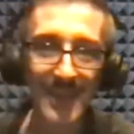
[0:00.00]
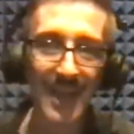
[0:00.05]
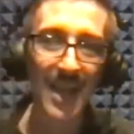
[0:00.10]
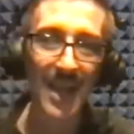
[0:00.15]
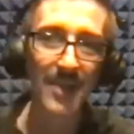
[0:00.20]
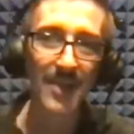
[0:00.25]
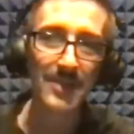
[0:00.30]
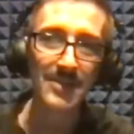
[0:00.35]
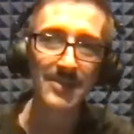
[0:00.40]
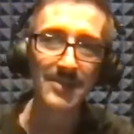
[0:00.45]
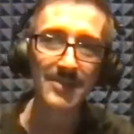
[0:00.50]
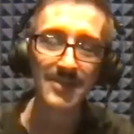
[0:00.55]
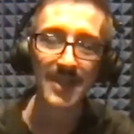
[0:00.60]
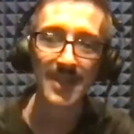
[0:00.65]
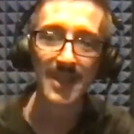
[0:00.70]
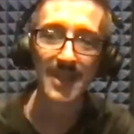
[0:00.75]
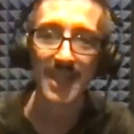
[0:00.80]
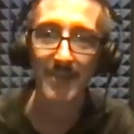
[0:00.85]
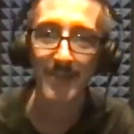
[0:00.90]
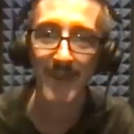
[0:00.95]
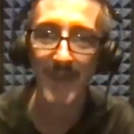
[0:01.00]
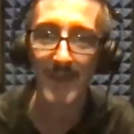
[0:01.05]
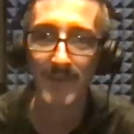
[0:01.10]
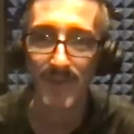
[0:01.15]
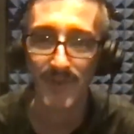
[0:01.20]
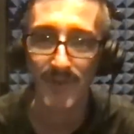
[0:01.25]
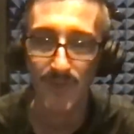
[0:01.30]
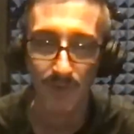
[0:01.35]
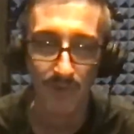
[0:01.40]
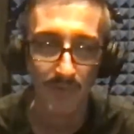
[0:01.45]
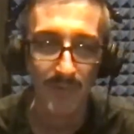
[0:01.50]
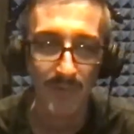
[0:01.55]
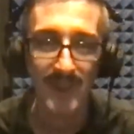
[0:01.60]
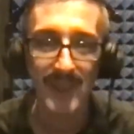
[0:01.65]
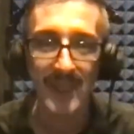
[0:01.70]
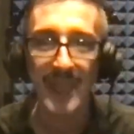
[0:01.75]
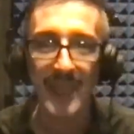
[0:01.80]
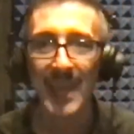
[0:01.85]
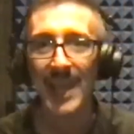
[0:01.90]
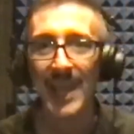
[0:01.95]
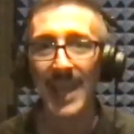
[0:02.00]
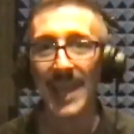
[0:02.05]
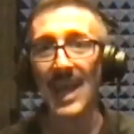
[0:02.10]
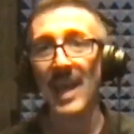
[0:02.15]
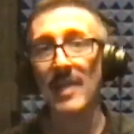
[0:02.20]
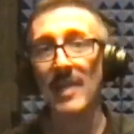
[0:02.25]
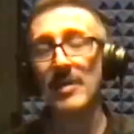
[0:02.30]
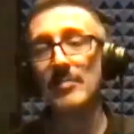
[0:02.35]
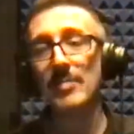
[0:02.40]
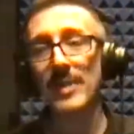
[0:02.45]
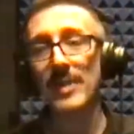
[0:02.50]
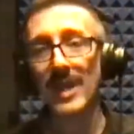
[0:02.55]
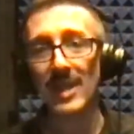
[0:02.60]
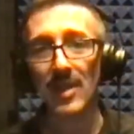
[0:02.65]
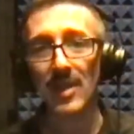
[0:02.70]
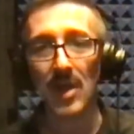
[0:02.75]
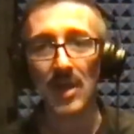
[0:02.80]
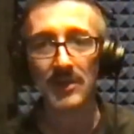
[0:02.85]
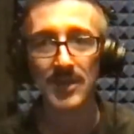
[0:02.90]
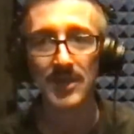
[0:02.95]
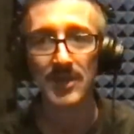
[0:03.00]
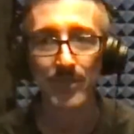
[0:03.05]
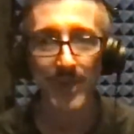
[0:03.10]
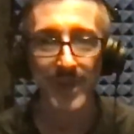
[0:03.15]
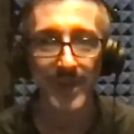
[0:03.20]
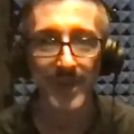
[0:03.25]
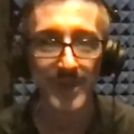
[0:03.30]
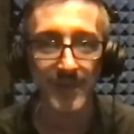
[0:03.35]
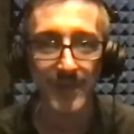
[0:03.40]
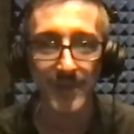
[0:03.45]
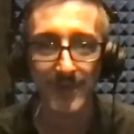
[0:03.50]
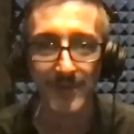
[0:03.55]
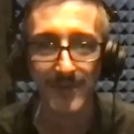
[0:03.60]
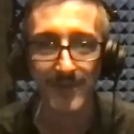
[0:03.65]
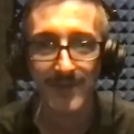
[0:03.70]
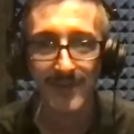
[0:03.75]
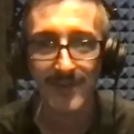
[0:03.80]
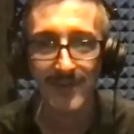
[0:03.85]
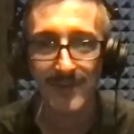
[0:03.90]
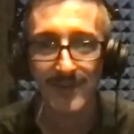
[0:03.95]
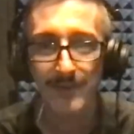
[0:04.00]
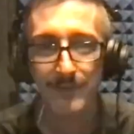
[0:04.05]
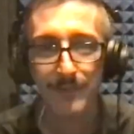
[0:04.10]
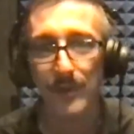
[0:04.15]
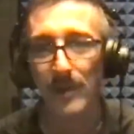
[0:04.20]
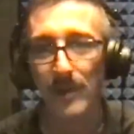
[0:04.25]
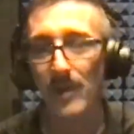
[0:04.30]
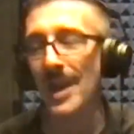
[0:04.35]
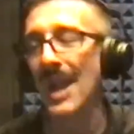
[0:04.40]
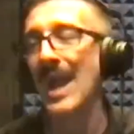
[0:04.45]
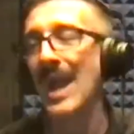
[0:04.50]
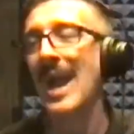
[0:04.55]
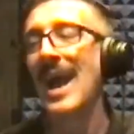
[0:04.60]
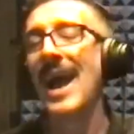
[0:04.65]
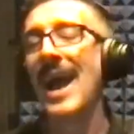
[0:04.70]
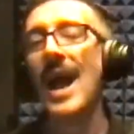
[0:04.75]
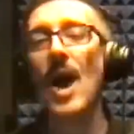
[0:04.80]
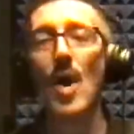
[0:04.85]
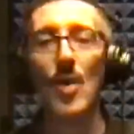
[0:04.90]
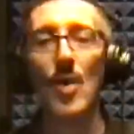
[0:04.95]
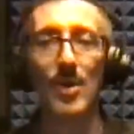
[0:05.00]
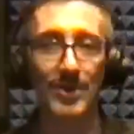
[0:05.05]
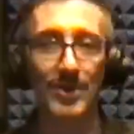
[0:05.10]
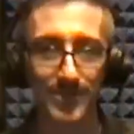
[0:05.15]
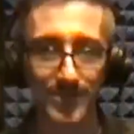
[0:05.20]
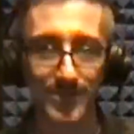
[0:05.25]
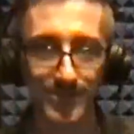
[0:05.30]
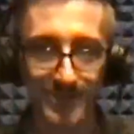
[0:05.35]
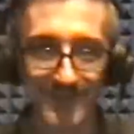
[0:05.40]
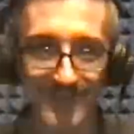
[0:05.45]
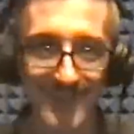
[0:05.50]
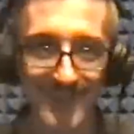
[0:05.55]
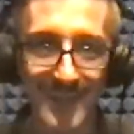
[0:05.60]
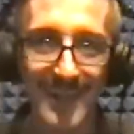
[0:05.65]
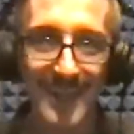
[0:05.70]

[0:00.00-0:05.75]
I would sit in my bedroom and I would play along to the radio for hours.